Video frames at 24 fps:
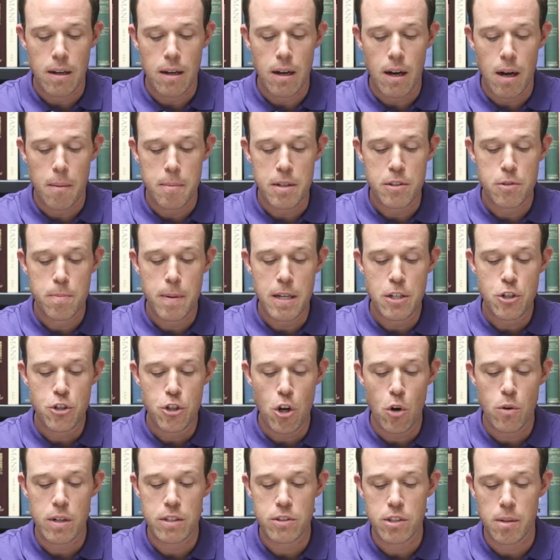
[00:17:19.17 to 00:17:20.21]
It's been
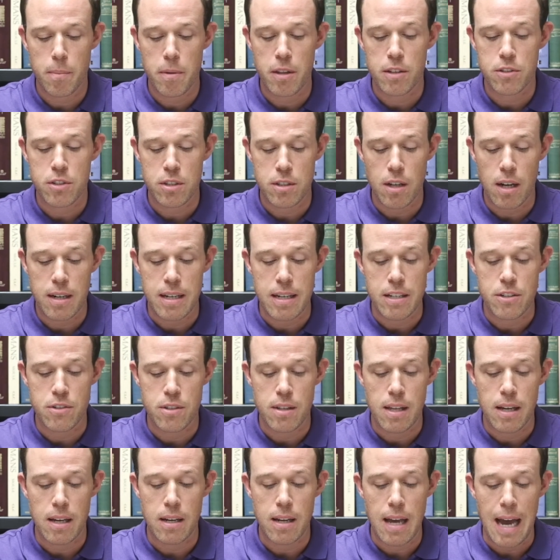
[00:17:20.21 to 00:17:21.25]
shown in some of the
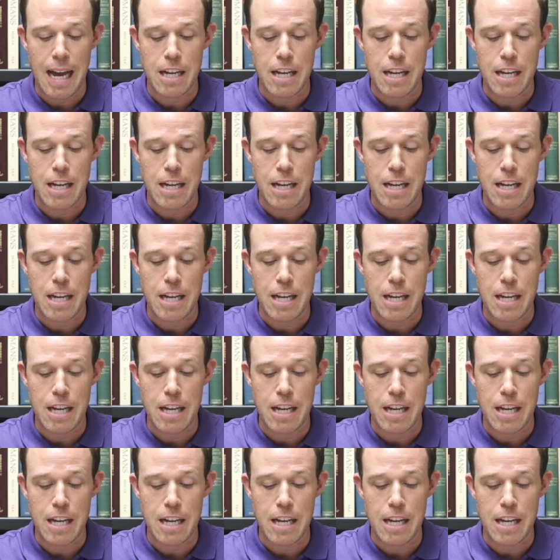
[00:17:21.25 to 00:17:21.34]
studies that